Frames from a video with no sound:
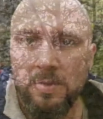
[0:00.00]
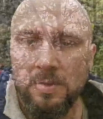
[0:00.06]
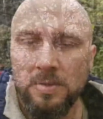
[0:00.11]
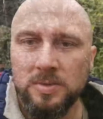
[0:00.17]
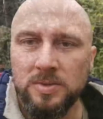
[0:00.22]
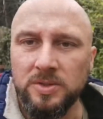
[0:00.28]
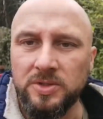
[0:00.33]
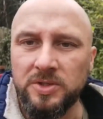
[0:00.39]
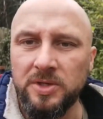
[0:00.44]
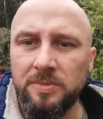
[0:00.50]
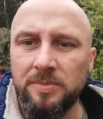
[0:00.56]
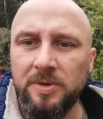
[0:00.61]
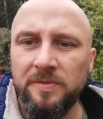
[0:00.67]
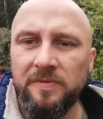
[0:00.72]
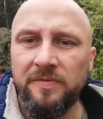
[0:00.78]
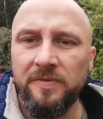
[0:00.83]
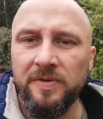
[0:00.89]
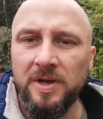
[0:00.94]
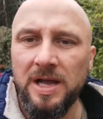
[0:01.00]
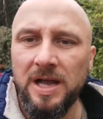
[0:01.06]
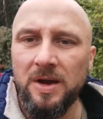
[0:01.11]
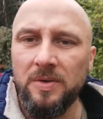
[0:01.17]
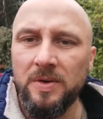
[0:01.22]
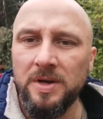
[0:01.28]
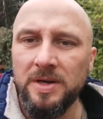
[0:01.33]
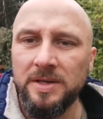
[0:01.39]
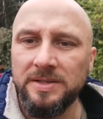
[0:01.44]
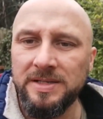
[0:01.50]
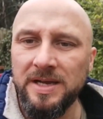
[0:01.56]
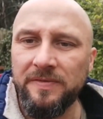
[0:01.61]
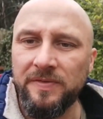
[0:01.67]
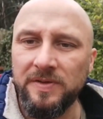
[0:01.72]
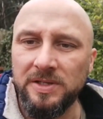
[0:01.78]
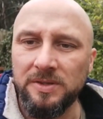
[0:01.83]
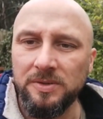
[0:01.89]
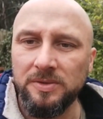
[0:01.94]
So some of our
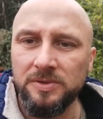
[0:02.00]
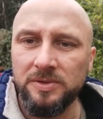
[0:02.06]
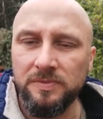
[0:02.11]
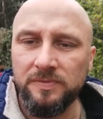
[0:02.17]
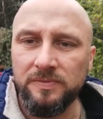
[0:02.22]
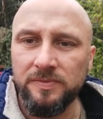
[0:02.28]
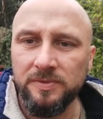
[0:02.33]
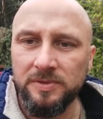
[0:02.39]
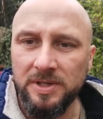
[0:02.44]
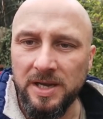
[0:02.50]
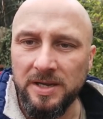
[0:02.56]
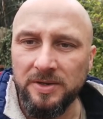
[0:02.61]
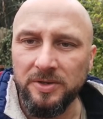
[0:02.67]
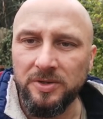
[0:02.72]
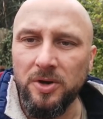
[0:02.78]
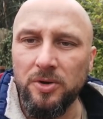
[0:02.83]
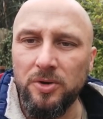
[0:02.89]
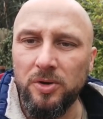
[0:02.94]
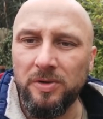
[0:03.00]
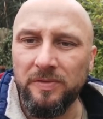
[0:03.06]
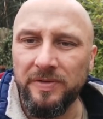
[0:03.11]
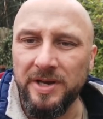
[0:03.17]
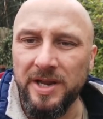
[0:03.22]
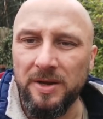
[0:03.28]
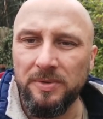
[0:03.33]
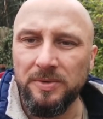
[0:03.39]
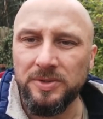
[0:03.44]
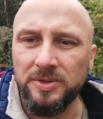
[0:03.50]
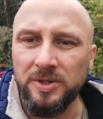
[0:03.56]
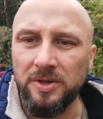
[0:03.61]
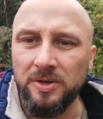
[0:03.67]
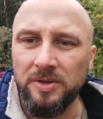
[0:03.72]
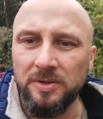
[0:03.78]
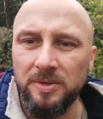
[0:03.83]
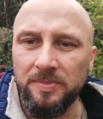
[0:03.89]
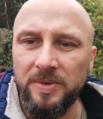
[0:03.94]
daffodils have kind of gone over now, so
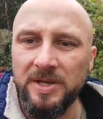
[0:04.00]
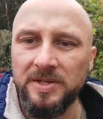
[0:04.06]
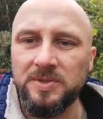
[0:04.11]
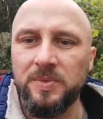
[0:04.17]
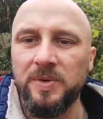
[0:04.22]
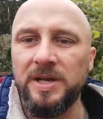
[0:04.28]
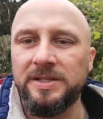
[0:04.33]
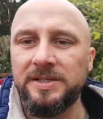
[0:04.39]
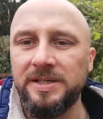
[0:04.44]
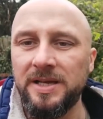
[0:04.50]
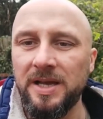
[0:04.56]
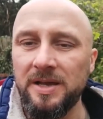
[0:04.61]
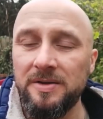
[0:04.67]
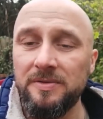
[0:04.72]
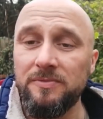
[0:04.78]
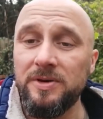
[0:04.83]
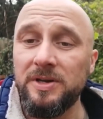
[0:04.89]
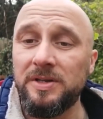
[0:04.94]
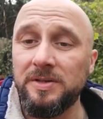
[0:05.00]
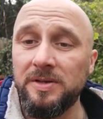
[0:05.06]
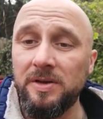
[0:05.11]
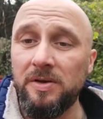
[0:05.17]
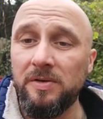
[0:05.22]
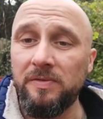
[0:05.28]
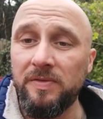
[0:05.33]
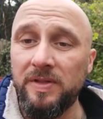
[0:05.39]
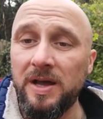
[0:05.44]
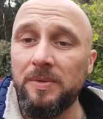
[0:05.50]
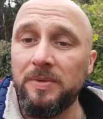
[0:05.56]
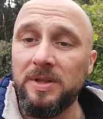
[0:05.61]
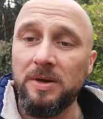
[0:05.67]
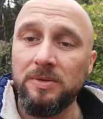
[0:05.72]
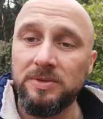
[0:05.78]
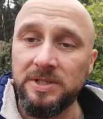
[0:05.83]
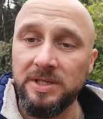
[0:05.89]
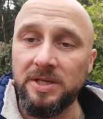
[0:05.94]
the best way to get rid of that
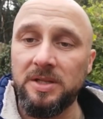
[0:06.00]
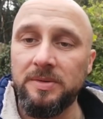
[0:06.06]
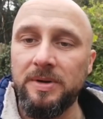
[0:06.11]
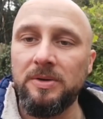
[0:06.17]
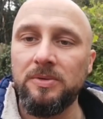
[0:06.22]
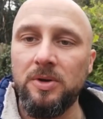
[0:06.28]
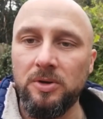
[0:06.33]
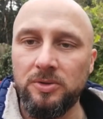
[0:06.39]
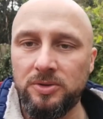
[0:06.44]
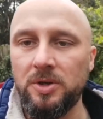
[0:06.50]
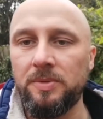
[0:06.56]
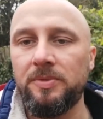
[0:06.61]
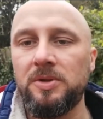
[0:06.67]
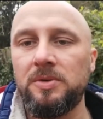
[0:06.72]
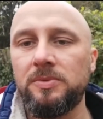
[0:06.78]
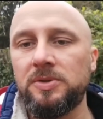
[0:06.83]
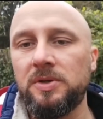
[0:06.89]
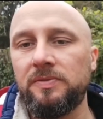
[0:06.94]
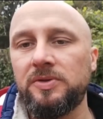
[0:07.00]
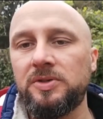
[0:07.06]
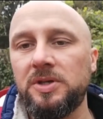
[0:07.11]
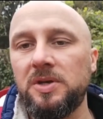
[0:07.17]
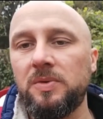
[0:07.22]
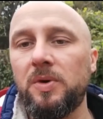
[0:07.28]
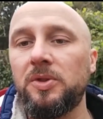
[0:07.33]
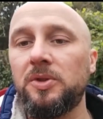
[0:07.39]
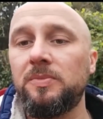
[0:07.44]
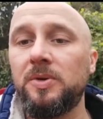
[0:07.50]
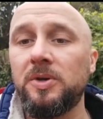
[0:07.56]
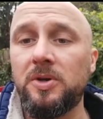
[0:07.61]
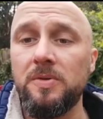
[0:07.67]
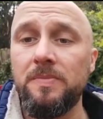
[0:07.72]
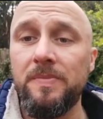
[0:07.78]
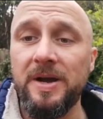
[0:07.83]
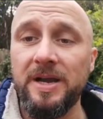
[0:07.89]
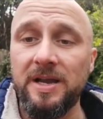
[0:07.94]
without digging them out or chopping them, because obviously you want them to
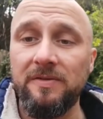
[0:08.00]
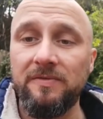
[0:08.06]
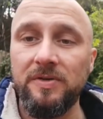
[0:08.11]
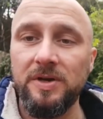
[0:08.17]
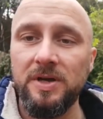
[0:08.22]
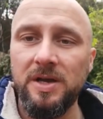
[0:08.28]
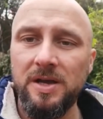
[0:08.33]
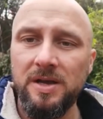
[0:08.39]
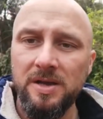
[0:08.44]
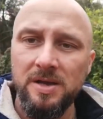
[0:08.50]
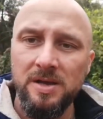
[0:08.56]
come back every year,